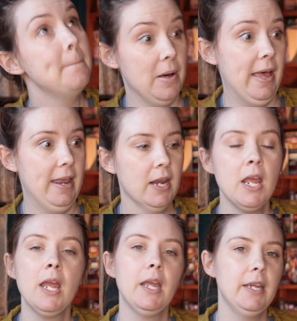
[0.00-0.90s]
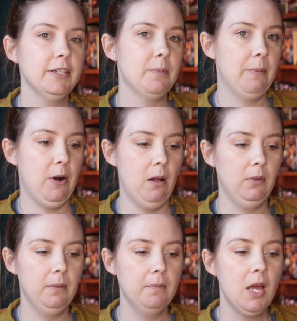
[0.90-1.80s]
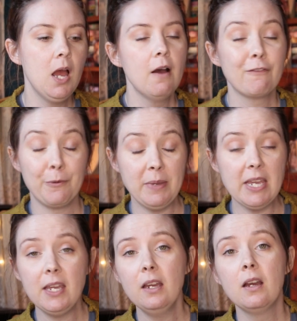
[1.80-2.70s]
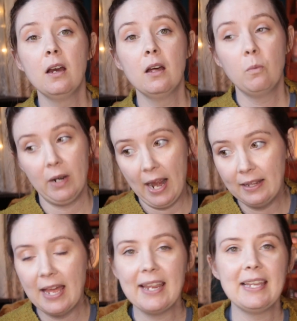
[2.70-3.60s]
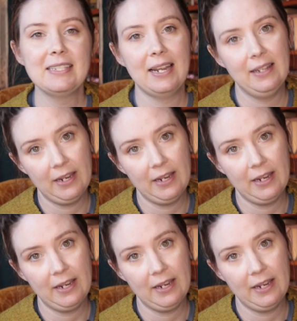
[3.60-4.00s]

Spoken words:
But here's my problem. For me, what I like is I